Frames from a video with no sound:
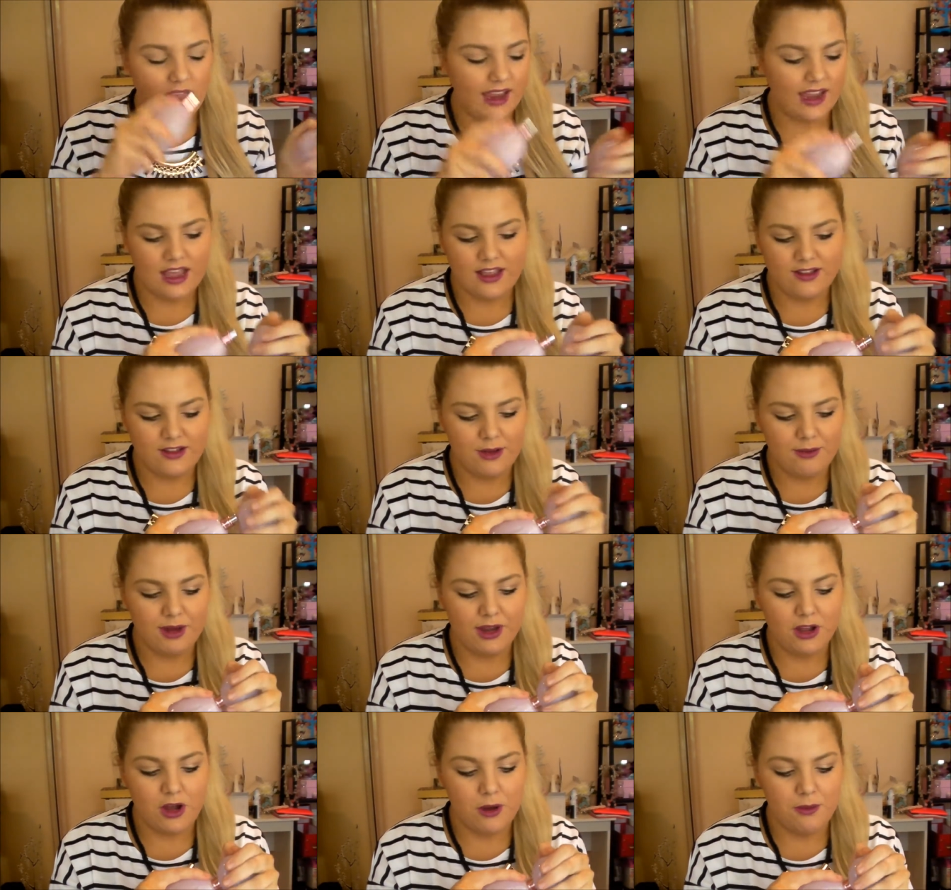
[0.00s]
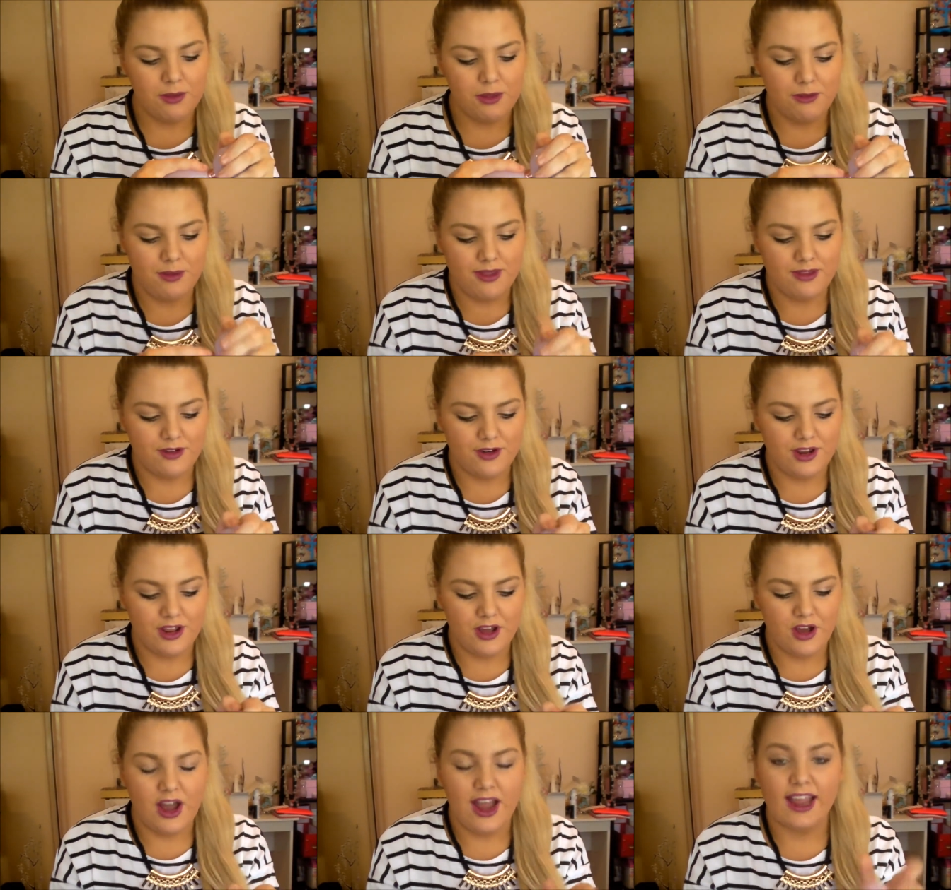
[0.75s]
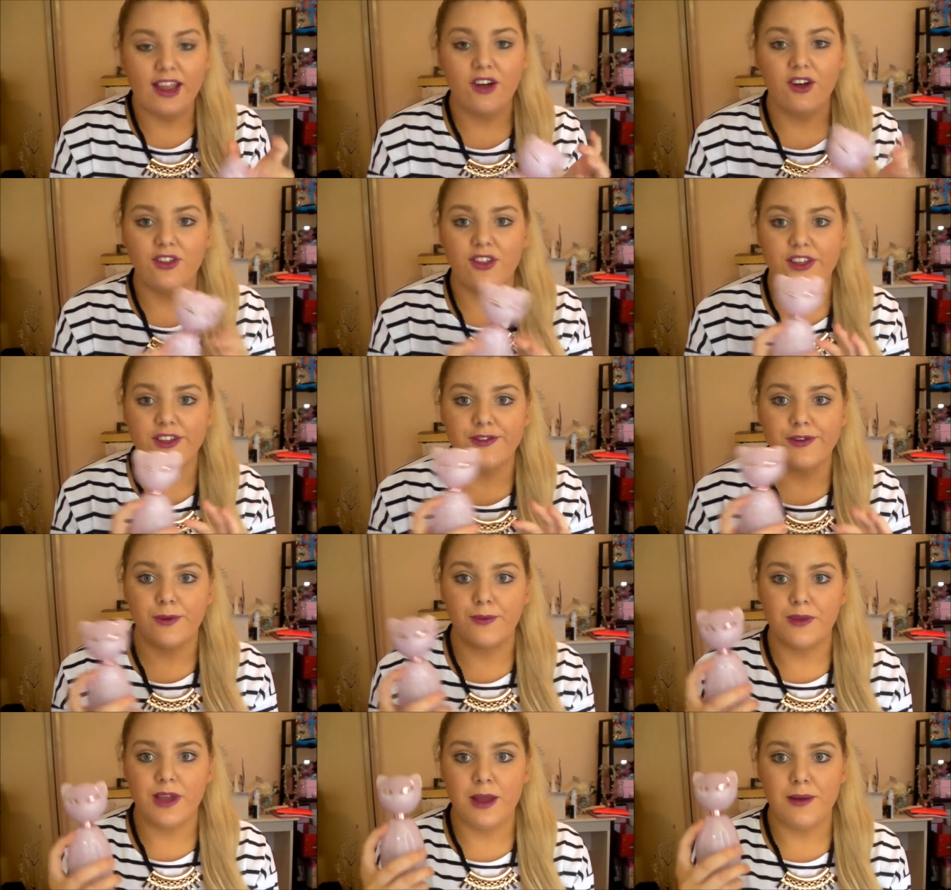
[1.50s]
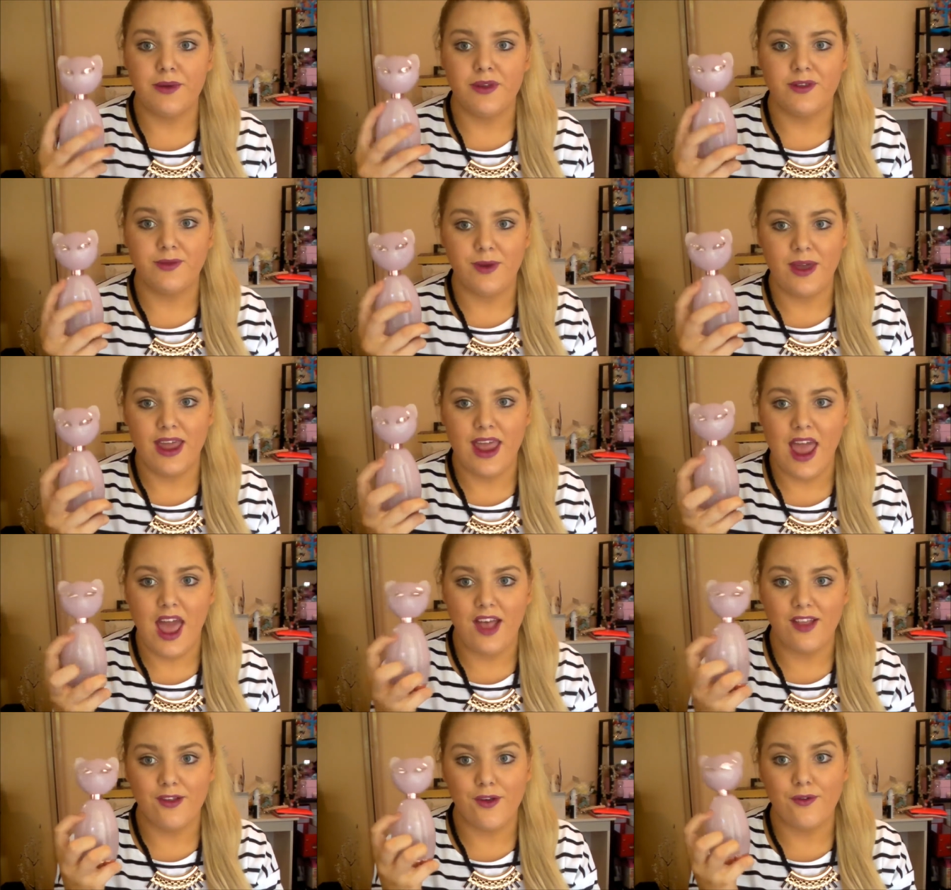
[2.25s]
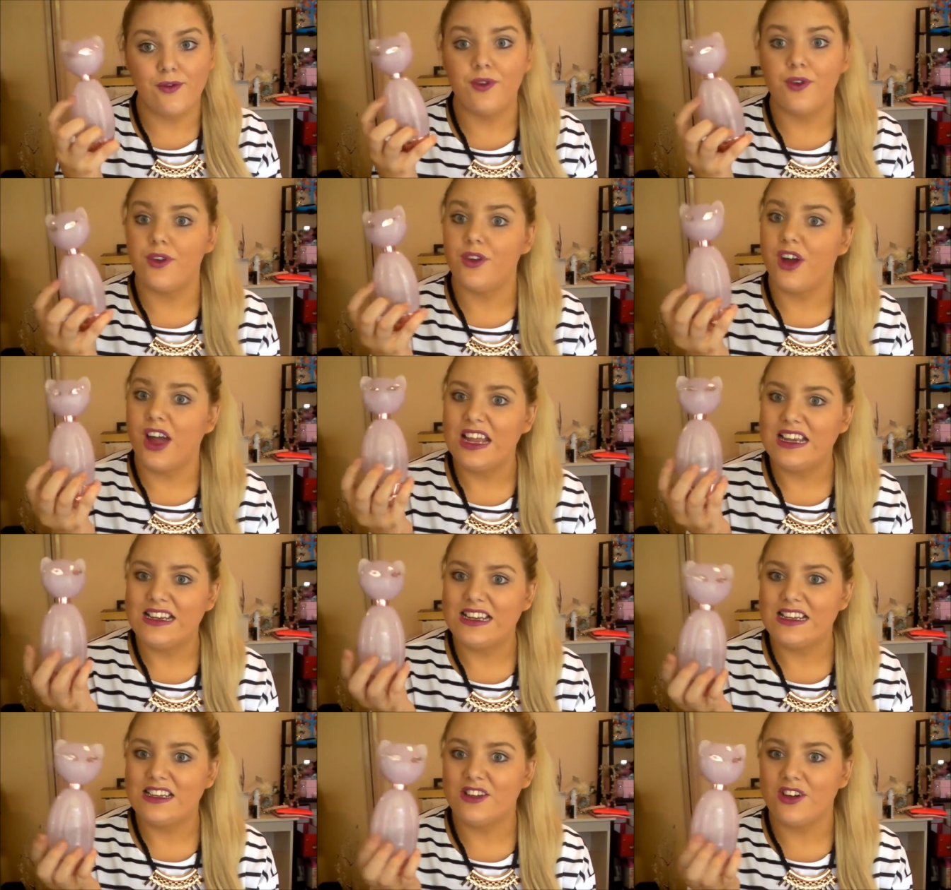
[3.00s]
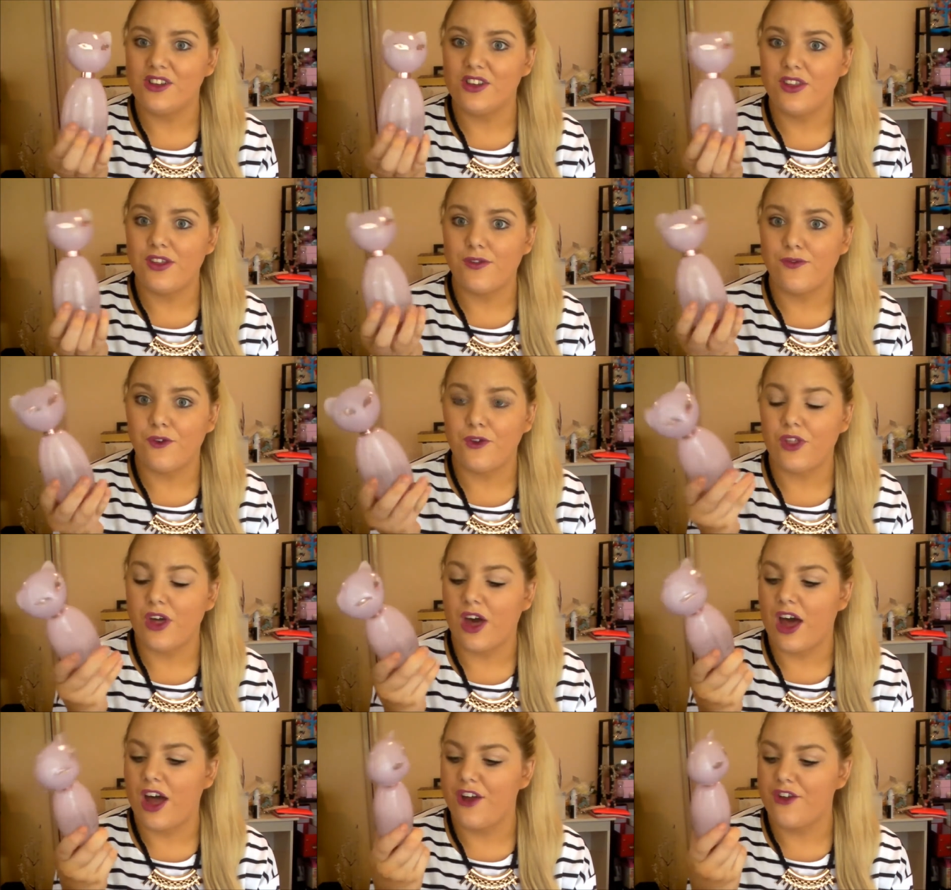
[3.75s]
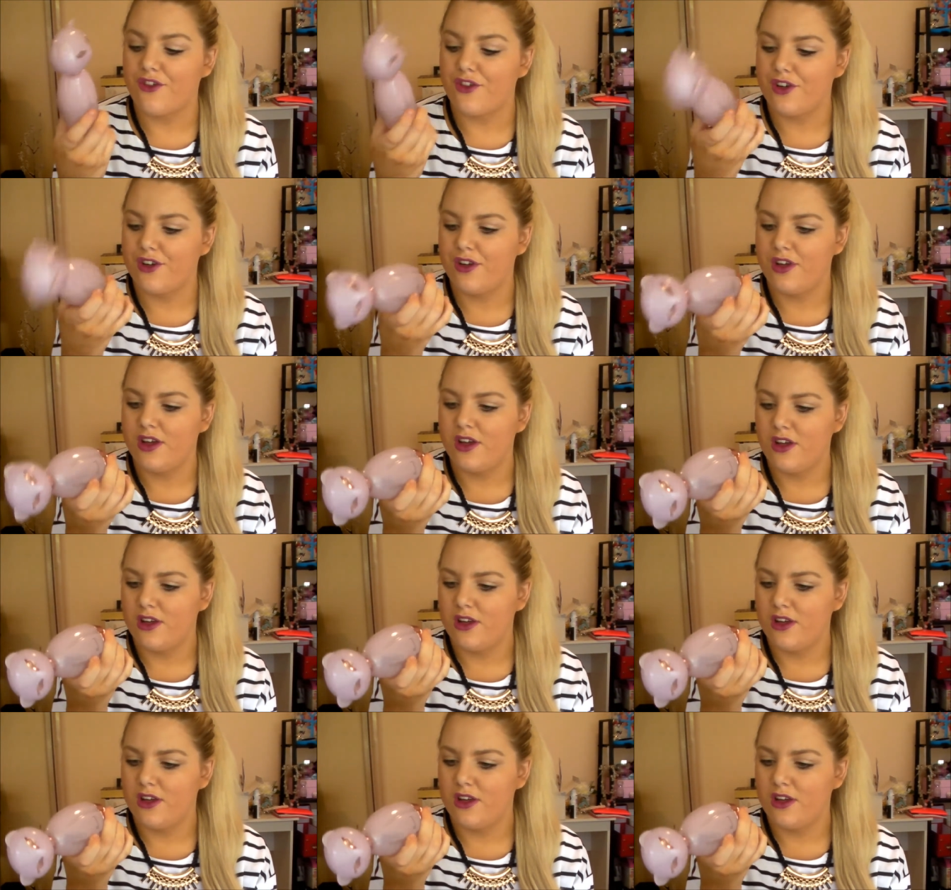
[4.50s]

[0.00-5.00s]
get so many compliments on it. I got this from Chemist Warehouse for $19 for the 100